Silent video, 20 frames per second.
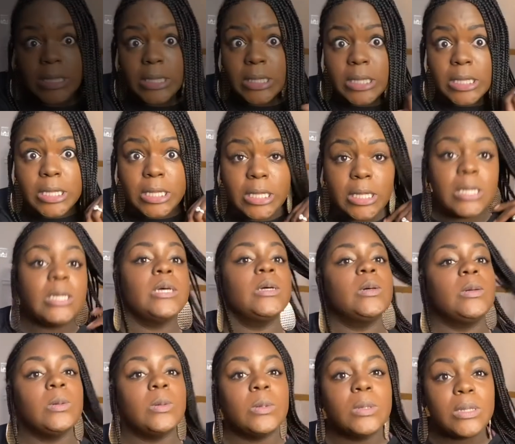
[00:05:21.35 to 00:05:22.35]
up?
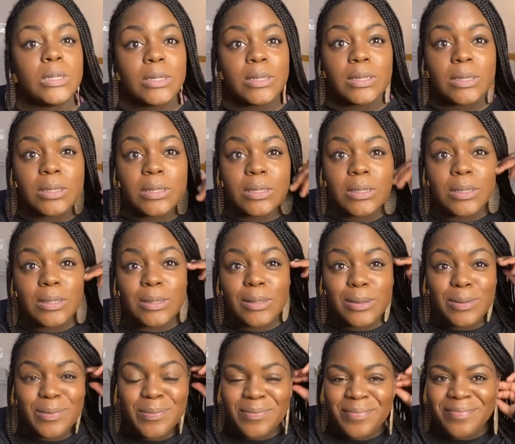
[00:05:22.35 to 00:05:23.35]
What's up?
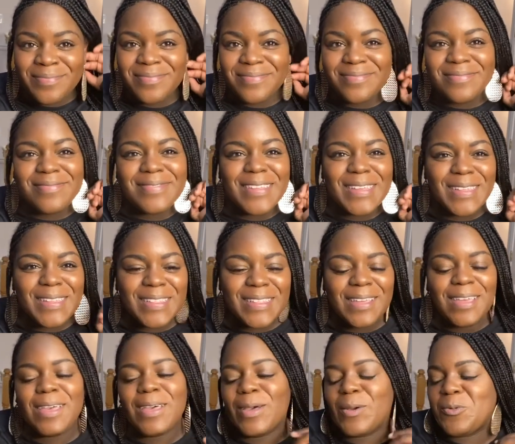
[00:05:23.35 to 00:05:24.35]
That's
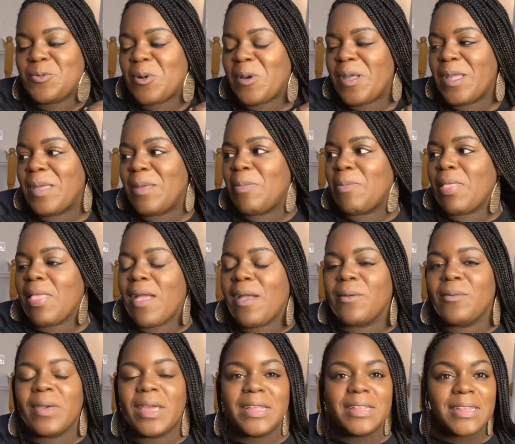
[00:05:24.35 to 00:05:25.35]
uh, Ryan Black
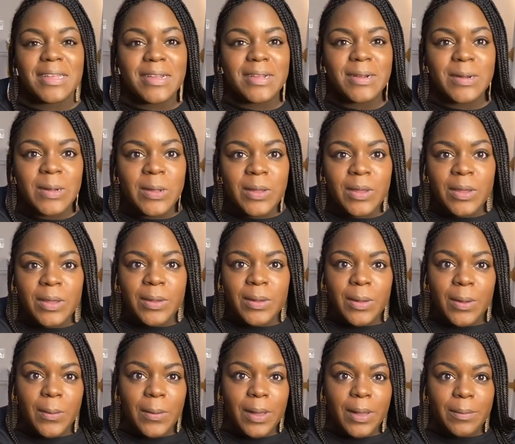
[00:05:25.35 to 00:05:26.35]
right there.
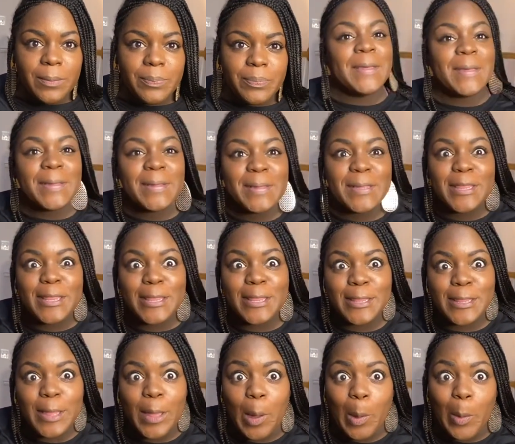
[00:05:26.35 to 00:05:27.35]
Okay,
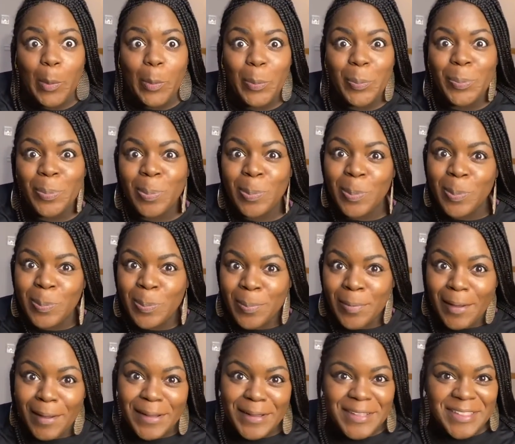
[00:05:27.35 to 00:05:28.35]
so
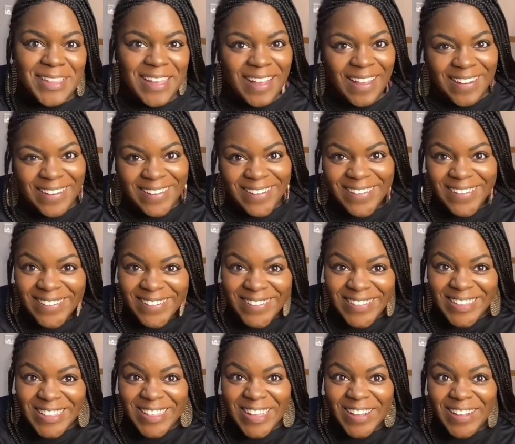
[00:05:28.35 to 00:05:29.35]
our
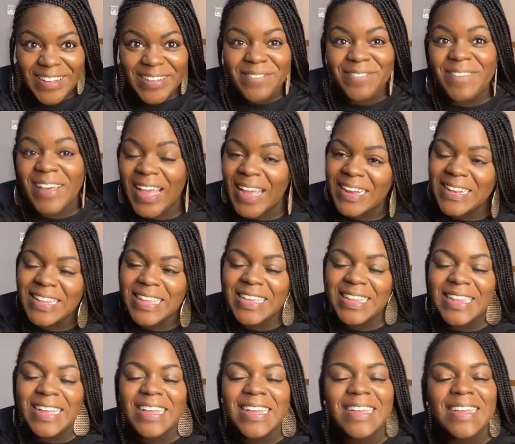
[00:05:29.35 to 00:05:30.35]
tacos are finally
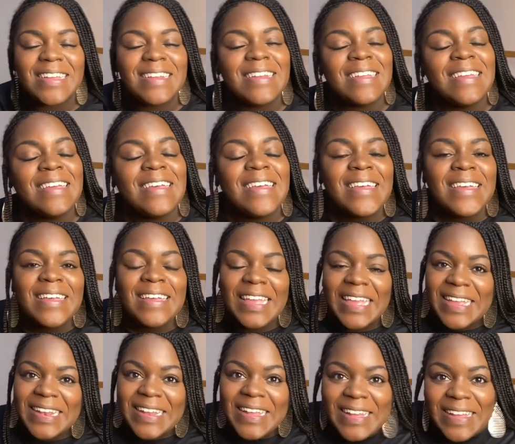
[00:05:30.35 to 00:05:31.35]
done
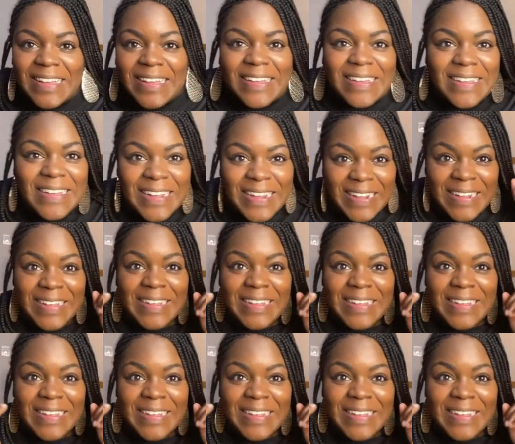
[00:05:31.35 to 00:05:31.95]
and I